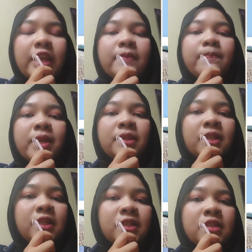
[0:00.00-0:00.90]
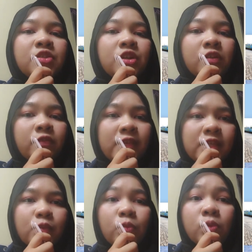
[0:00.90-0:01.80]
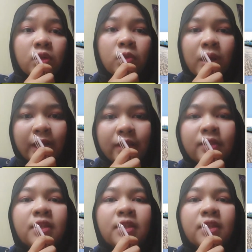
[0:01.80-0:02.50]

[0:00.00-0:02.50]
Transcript: and maintenance service worldwide.